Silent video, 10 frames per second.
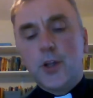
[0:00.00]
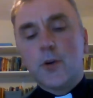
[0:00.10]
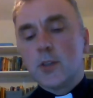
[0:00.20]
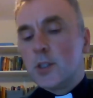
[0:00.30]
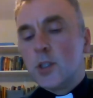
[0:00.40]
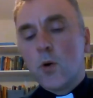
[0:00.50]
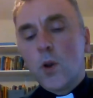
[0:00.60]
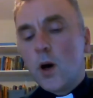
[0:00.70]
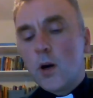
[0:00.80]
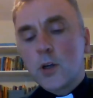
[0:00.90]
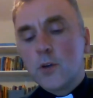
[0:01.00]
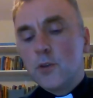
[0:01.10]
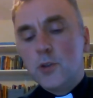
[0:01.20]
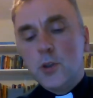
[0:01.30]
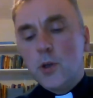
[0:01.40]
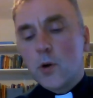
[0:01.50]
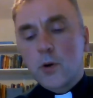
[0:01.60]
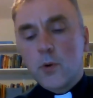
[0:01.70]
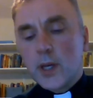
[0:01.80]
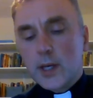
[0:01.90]
There is no longer Jew
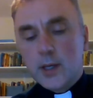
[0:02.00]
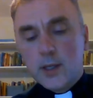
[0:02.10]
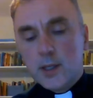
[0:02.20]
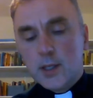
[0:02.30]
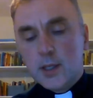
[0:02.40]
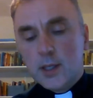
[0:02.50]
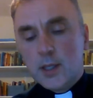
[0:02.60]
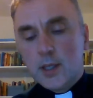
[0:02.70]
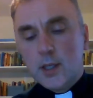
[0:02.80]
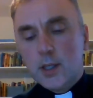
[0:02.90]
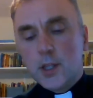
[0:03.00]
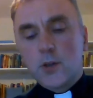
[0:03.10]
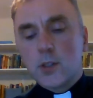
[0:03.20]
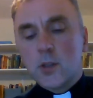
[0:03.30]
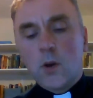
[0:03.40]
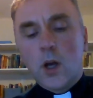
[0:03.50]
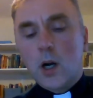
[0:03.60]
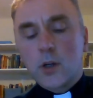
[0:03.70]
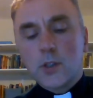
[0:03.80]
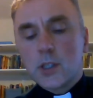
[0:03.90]
or Greek. There is no
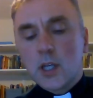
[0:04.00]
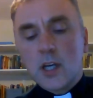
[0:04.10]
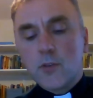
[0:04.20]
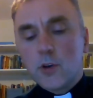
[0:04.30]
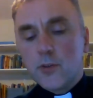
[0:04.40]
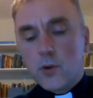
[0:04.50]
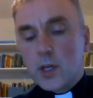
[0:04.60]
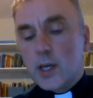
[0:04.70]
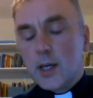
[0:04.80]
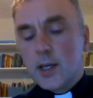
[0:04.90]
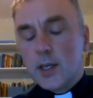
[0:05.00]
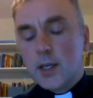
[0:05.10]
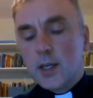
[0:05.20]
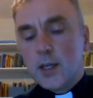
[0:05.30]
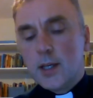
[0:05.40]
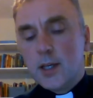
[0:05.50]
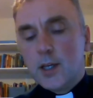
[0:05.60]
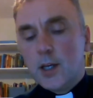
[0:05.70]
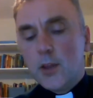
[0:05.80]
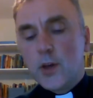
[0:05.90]
longer slave or free.
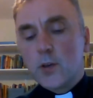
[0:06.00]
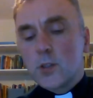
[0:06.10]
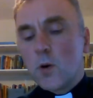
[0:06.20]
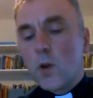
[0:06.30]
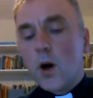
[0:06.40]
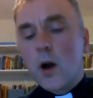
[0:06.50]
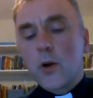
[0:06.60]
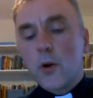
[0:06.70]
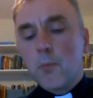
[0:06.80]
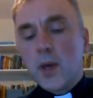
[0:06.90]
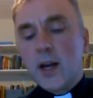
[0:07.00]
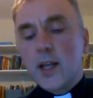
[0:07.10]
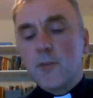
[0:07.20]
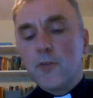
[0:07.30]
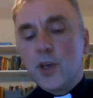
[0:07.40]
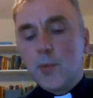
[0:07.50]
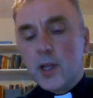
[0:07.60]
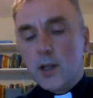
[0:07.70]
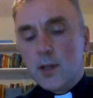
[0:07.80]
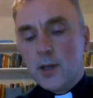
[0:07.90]
There is no longer male and
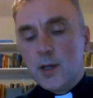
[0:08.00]
female.